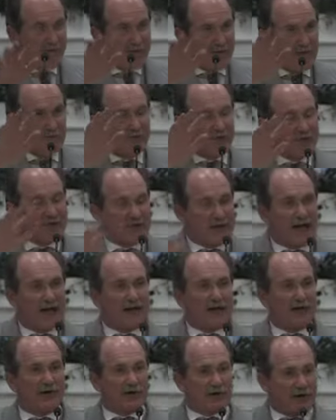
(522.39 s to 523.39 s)
of every
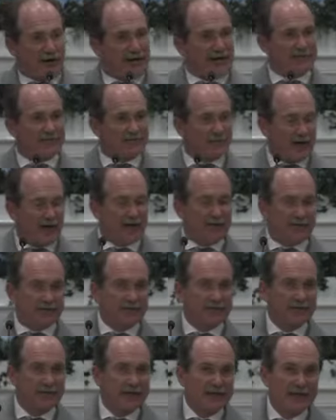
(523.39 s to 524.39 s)
settler grandfather.
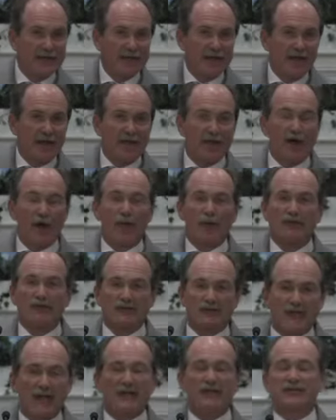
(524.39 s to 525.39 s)
And there were
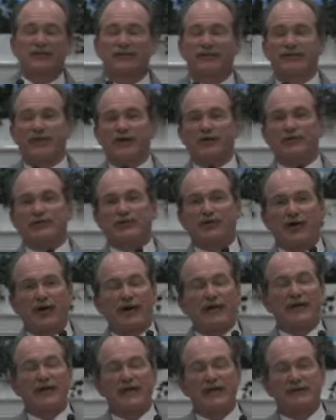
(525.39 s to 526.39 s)
six of those
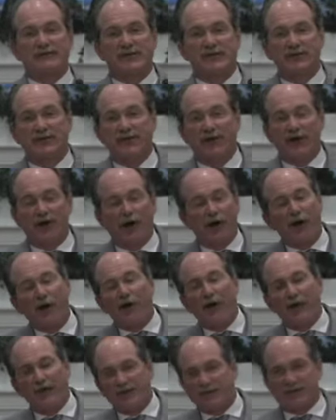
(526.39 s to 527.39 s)
graves. And the
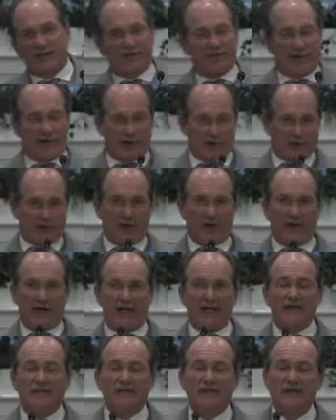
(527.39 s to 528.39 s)
earliest of those
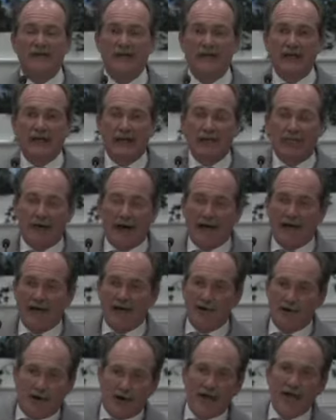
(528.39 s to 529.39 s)
graves, my
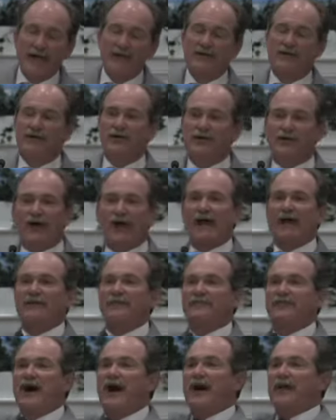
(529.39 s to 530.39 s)
great
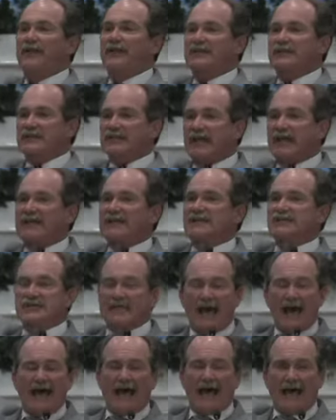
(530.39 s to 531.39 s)
grandfather, six
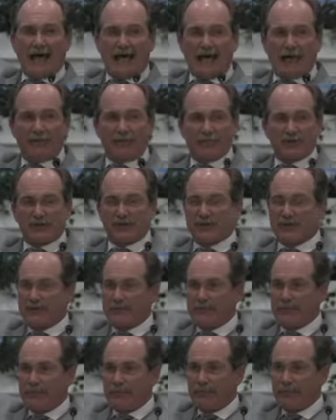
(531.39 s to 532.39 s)
times,
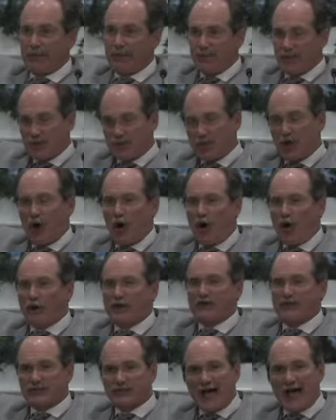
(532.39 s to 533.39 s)

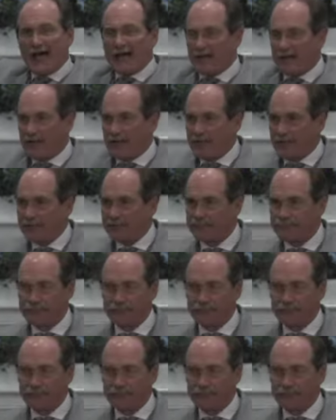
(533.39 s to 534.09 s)
George Sackler,